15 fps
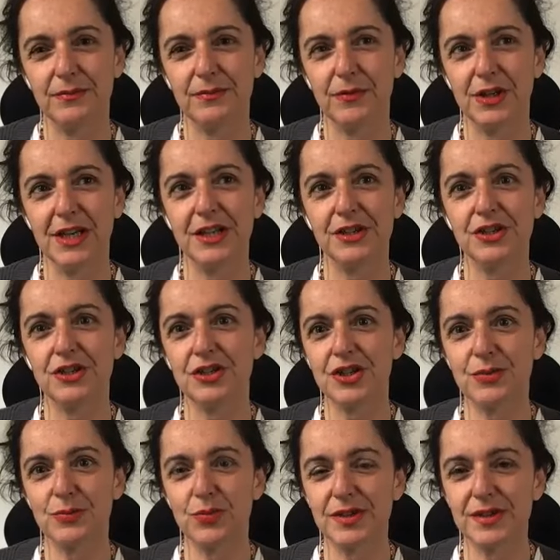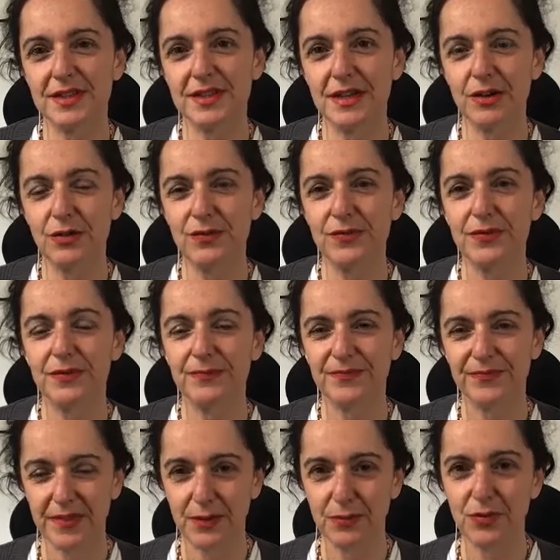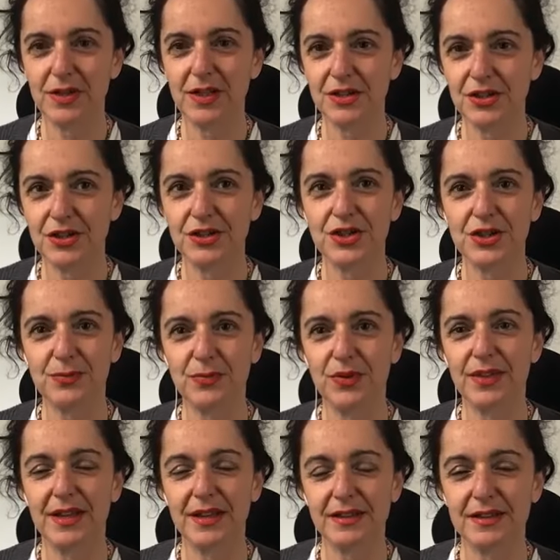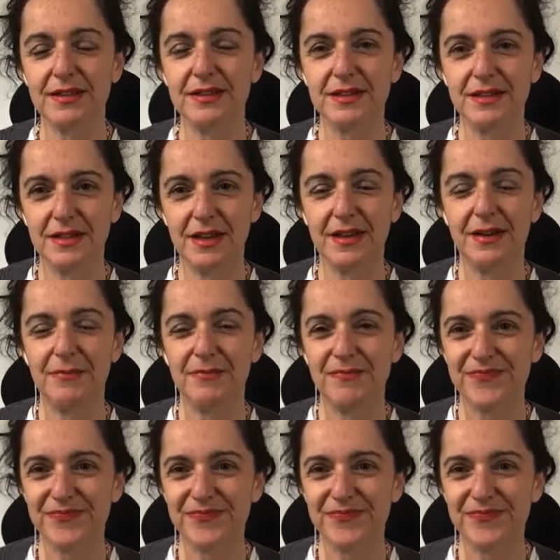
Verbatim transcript: Relationship with self, then relationship with others. Yeah.